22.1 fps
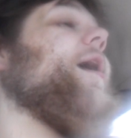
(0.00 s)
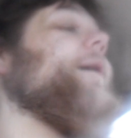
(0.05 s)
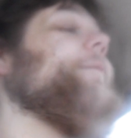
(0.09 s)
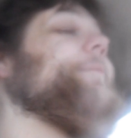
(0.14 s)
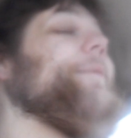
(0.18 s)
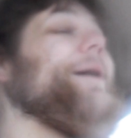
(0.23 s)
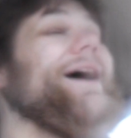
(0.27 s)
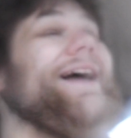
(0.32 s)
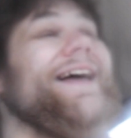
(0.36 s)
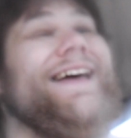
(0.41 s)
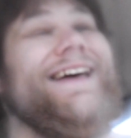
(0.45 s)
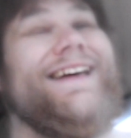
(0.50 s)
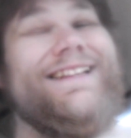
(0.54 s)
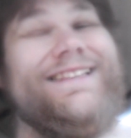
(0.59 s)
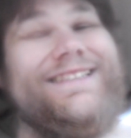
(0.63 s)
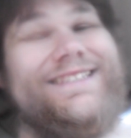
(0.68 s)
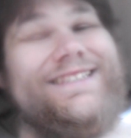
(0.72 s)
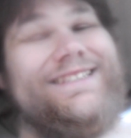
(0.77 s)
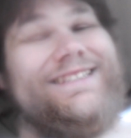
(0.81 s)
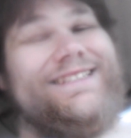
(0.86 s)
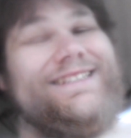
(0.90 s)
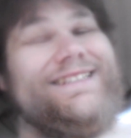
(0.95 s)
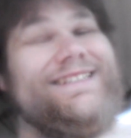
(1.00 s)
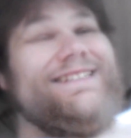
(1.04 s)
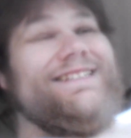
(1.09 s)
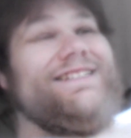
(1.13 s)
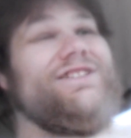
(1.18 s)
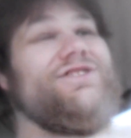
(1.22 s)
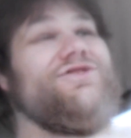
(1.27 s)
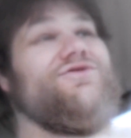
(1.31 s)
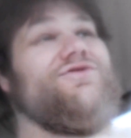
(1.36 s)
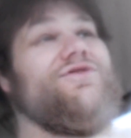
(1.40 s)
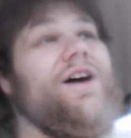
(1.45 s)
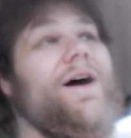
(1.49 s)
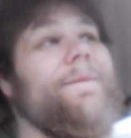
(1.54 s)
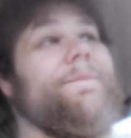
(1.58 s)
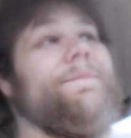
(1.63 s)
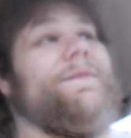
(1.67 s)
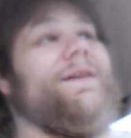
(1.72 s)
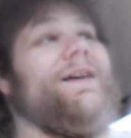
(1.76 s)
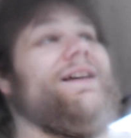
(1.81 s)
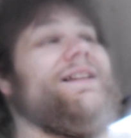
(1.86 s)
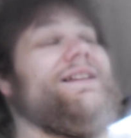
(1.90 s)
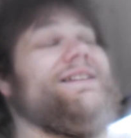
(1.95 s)
My insulin gets
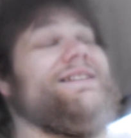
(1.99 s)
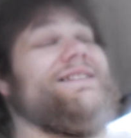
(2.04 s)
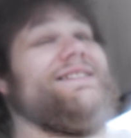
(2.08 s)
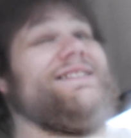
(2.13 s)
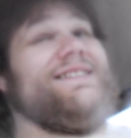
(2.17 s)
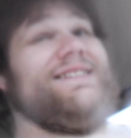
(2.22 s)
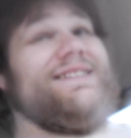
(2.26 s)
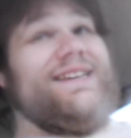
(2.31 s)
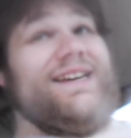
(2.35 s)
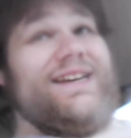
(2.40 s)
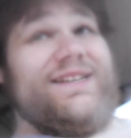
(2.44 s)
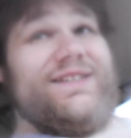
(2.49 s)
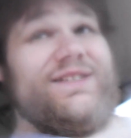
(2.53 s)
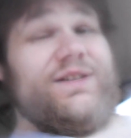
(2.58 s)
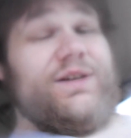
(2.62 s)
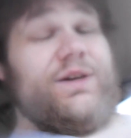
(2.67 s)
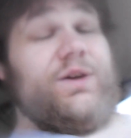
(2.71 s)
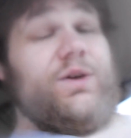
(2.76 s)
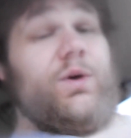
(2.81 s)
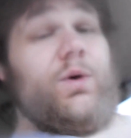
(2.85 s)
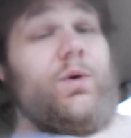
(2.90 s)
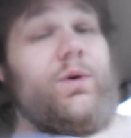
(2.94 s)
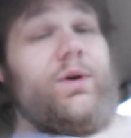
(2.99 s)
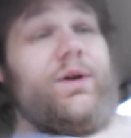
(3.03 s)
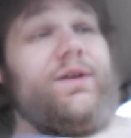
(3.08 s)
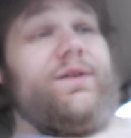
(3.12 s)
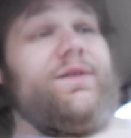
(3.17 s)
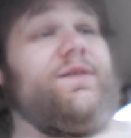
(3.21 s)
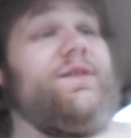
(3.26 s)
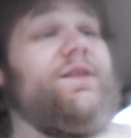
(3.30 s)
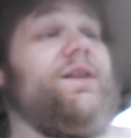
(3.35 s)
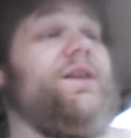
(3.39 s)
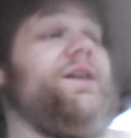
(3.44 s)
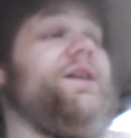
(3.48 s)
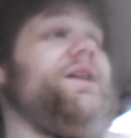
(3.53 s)
dropped down to 6 units